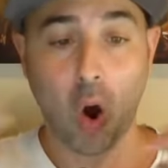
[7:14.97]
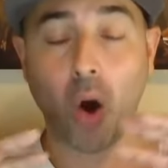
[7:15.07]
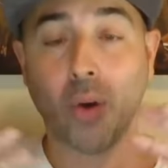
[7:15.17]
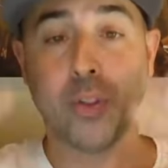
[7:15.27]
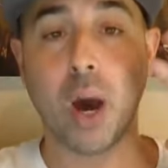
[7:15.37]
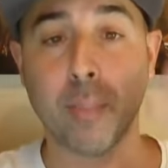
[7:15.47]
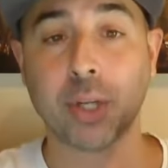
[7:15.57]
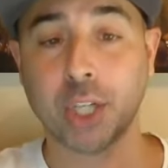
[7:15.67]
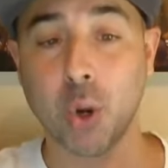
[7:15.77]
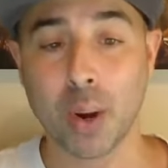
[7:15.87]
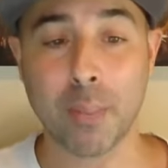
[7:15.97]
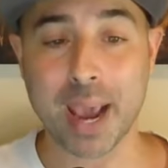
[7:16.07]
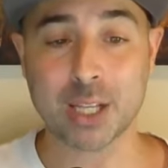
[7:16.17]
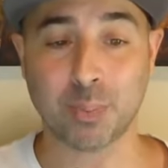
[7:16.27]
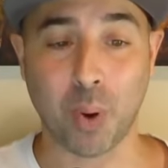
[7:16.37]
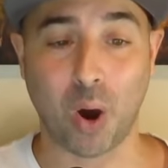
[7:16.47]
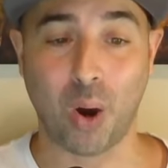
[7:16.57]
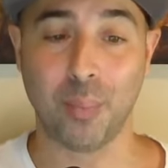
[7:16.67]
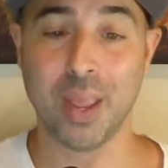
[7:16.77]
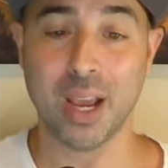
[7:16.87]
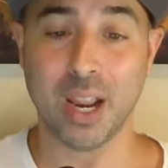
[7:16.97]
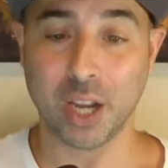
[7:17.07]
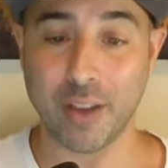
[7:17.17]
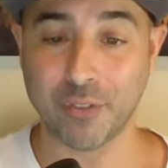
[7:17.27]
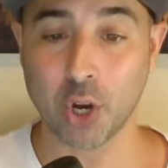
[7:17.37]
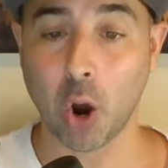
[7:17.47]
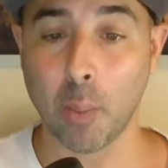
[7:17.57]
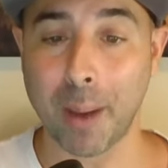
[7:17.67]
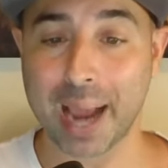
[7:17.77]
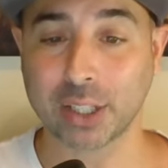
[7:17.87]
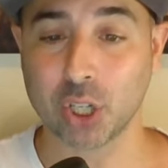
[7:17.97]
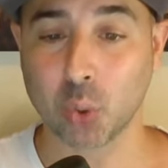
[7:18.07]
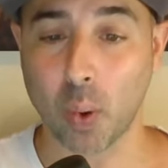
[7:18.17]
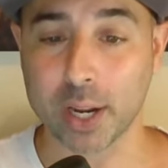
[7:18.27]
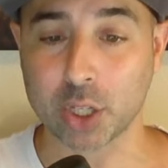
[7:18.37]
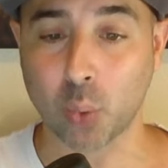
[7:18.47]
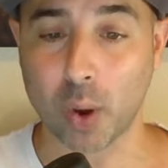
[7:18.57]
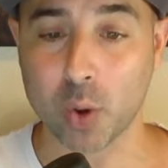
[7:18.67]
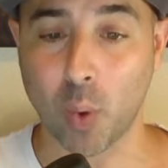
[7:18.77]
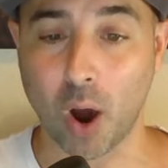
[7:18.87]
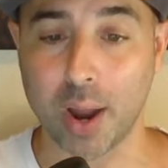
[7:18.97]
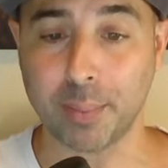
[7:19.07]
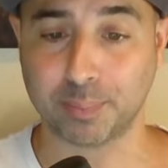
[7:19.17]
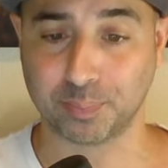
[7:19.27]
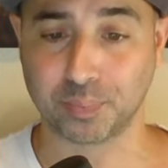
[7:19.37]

Oh, number two in baseball. If you go back to 2021,